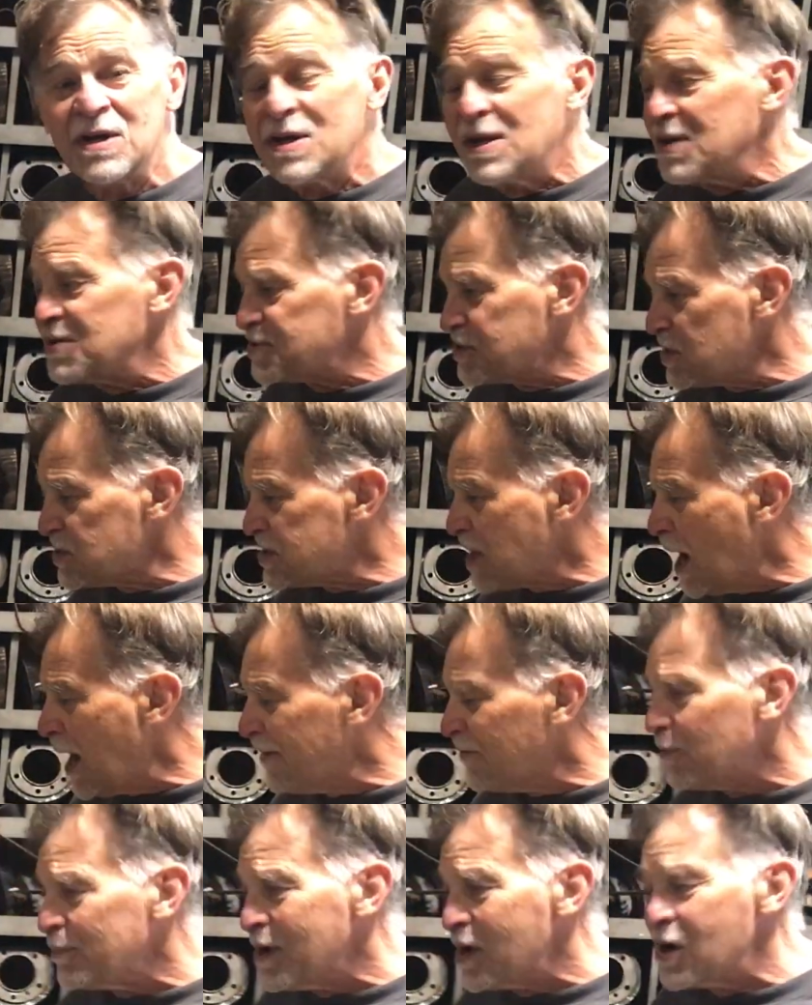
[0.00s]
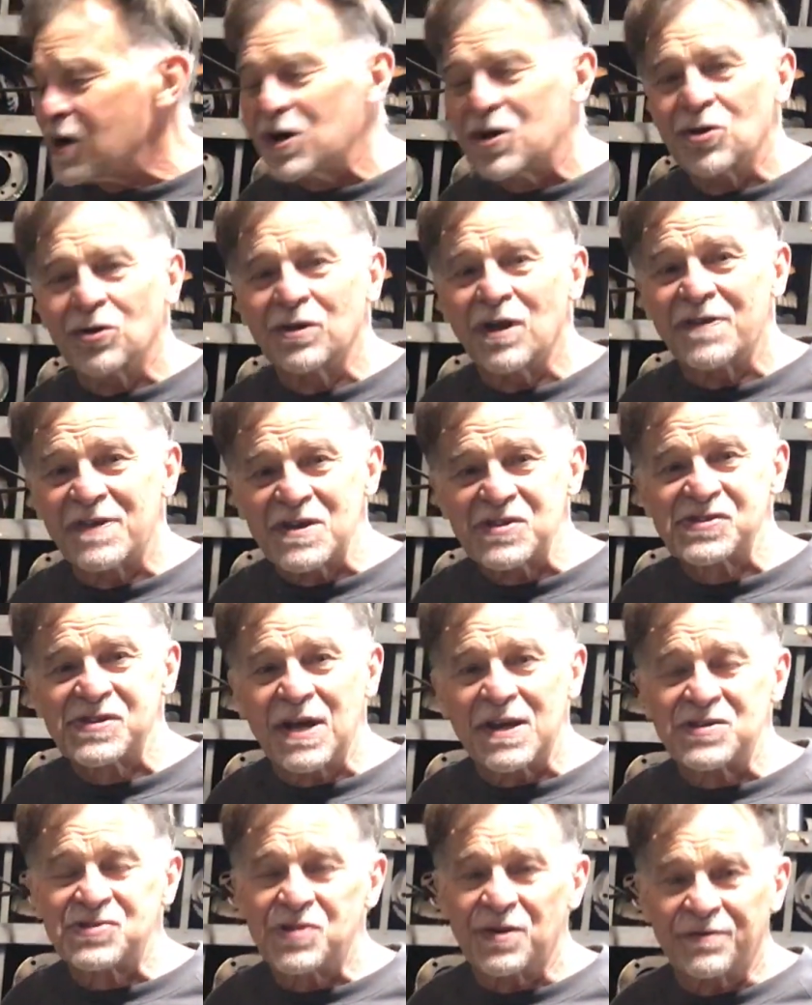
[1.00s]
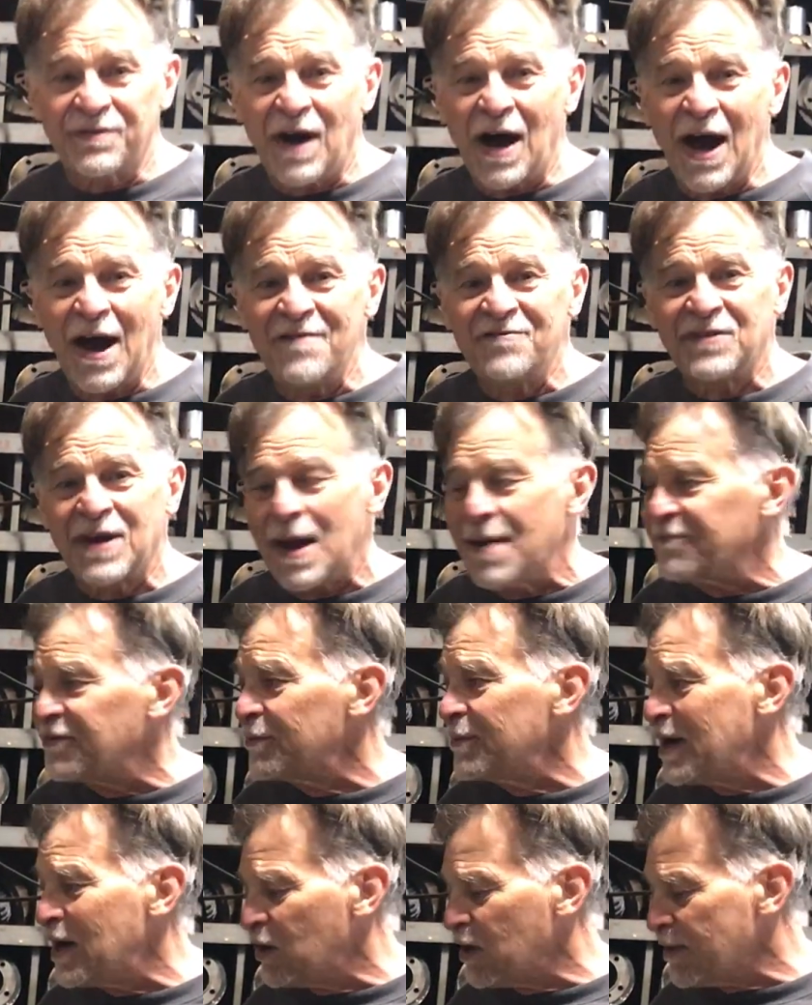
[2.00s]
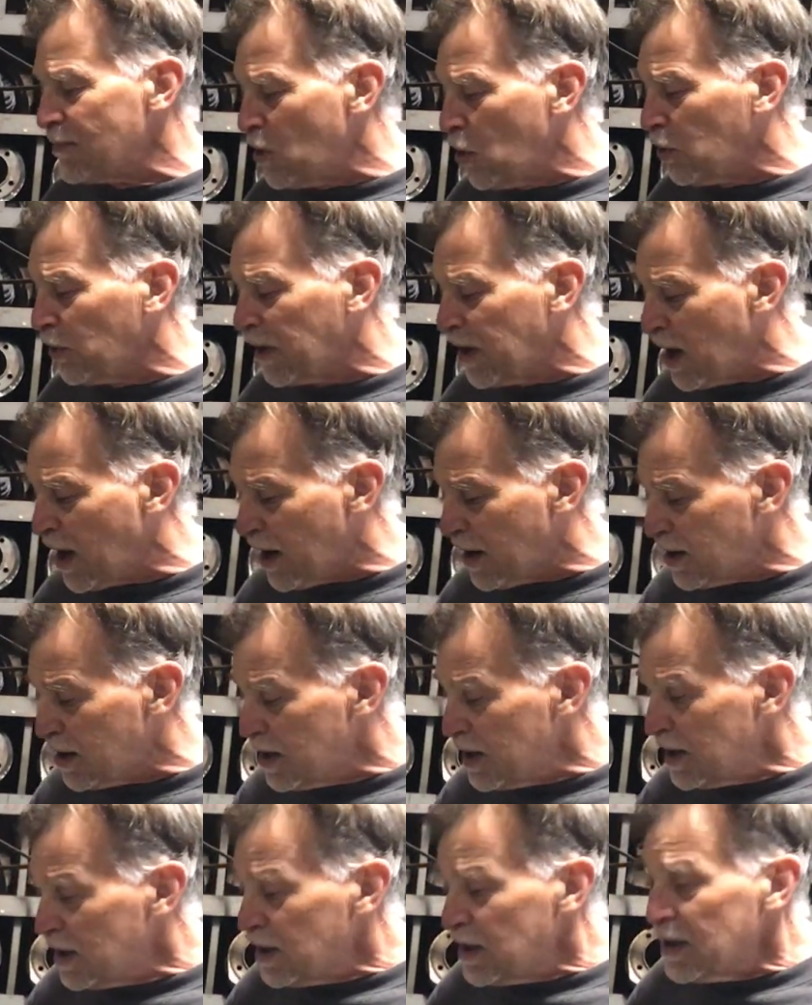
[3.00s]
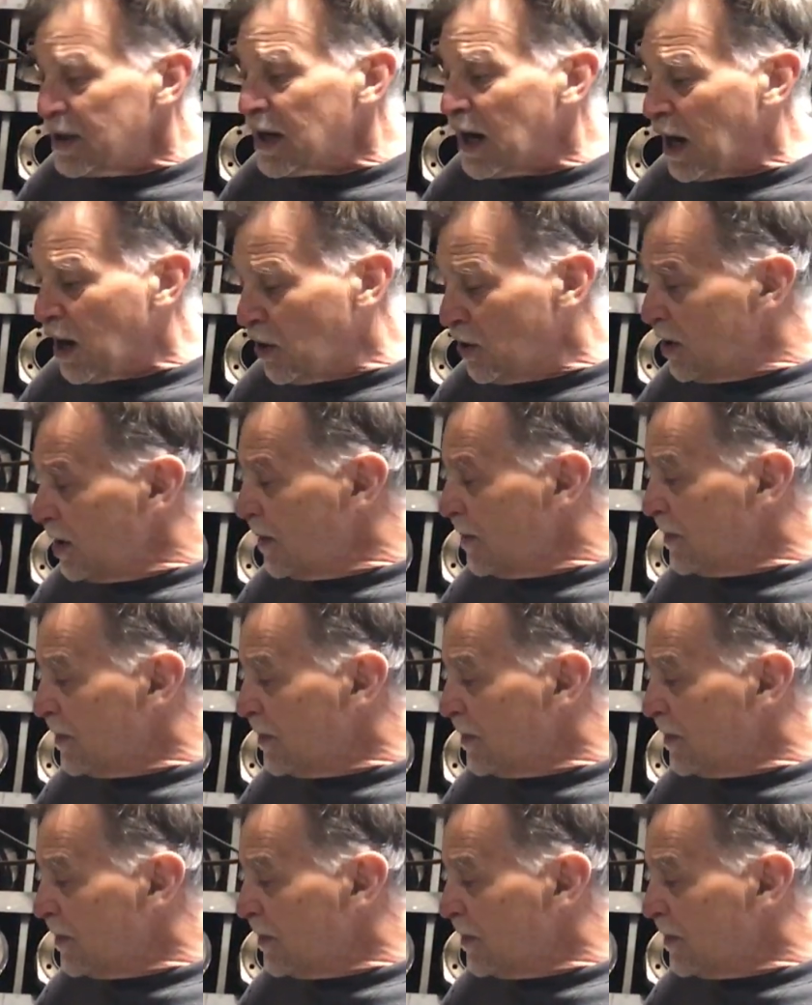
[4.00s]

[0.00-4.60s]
It's just kind of a miracle that this thing survived, came from Harry Molinar. Now,